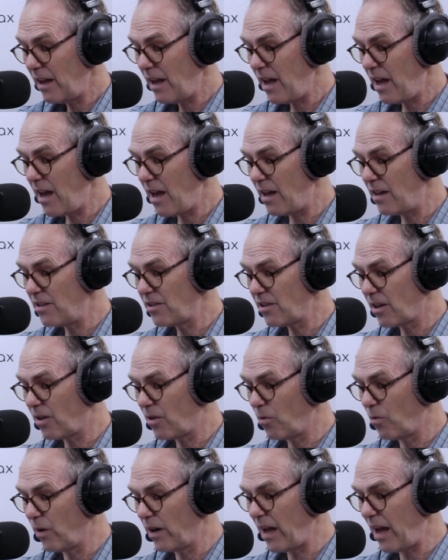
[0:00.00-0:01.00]
And
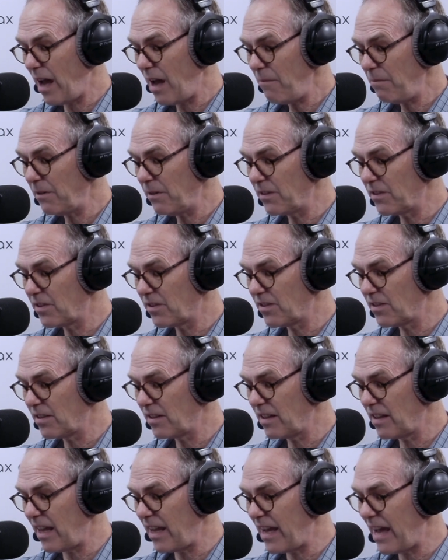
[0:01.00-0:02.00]
what happens,
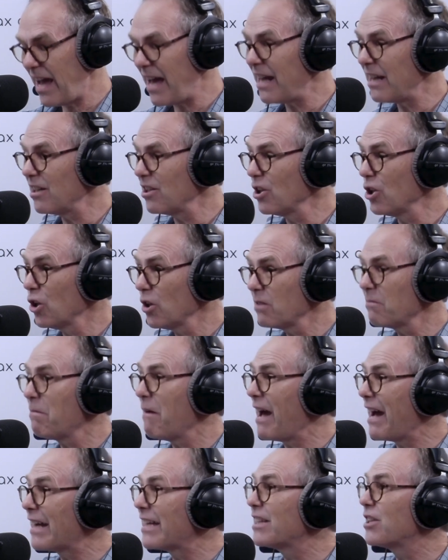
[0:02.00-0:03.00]
they had looked
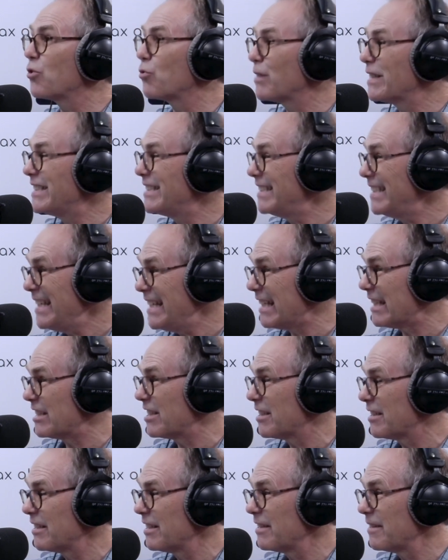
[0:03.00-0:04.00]
back at the
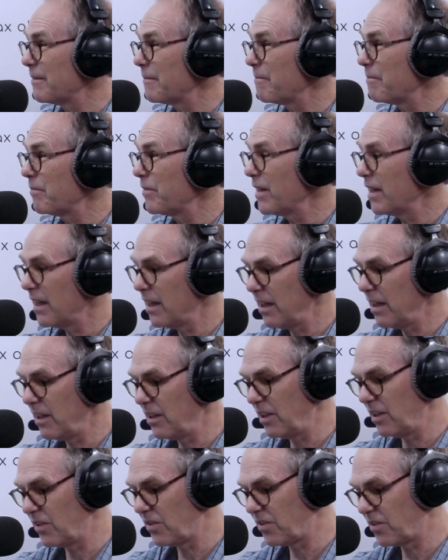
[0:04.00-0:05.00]
receipt
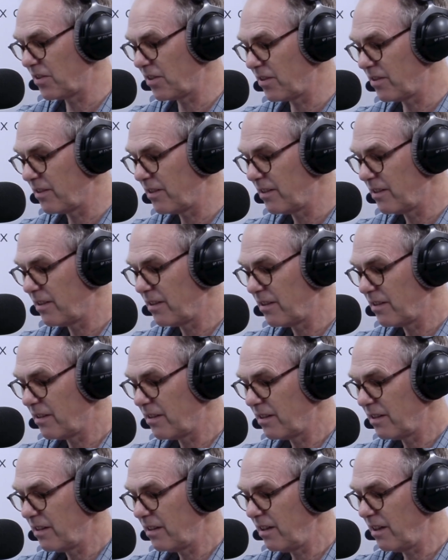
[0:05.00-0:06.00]
in this,
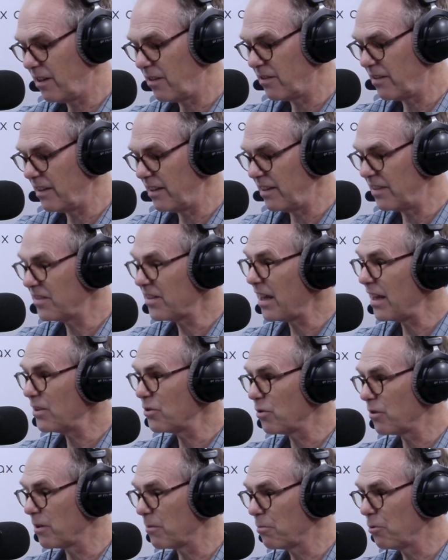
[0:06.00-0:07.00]
you know, in this
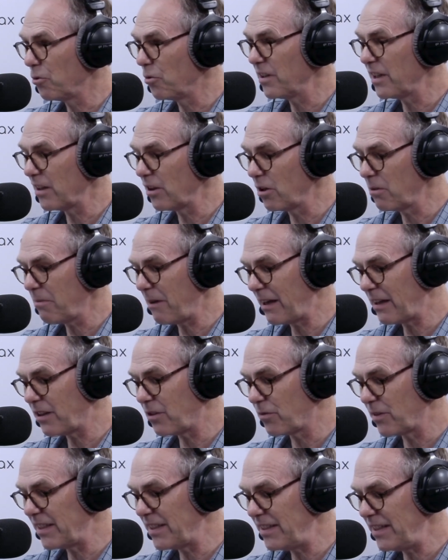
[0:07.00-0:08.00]
case with their pool, they look back
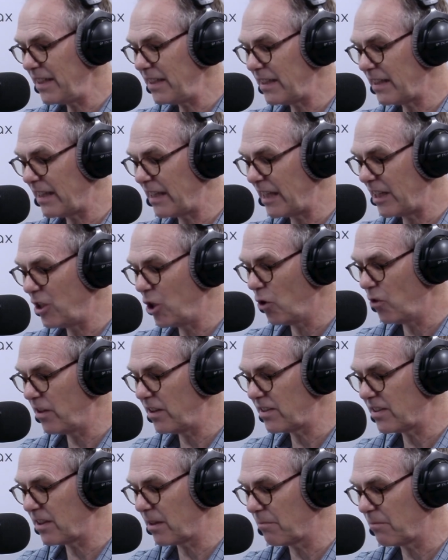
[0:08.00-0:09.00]
at the receipt and they
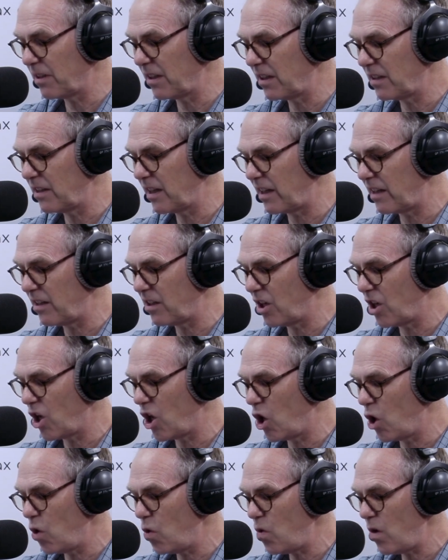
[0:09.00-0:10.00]
notice something that,
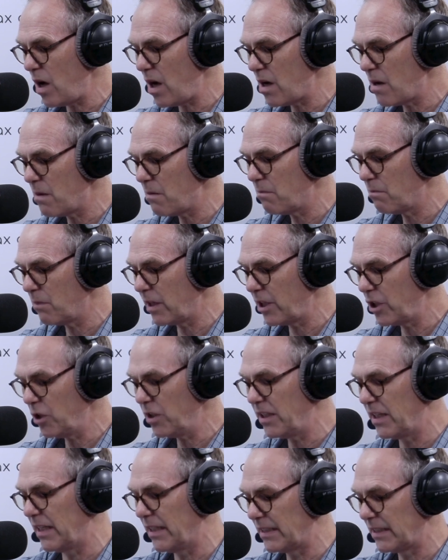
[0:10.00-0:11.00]
oh my
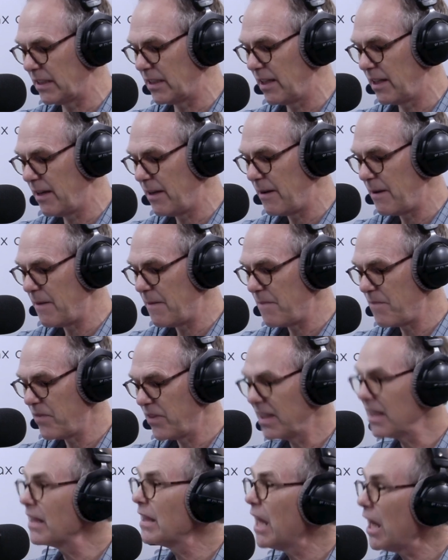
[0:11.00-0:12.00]
goodness,
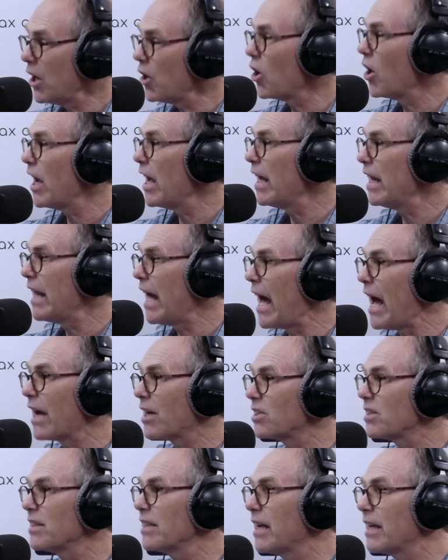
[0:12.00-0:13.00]
the letterhead
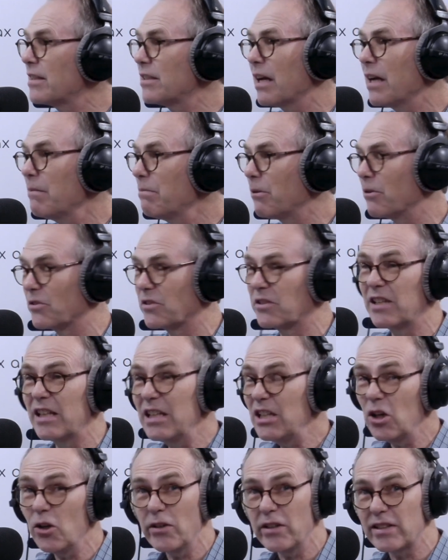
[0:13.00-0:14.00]
actually had typos.
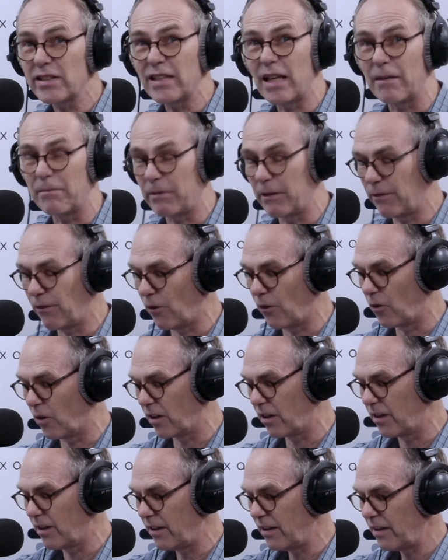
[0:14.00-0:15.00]
Didn't notice that
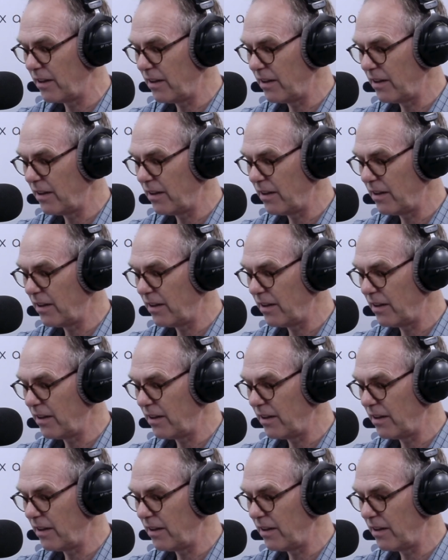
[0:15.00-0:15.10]
before.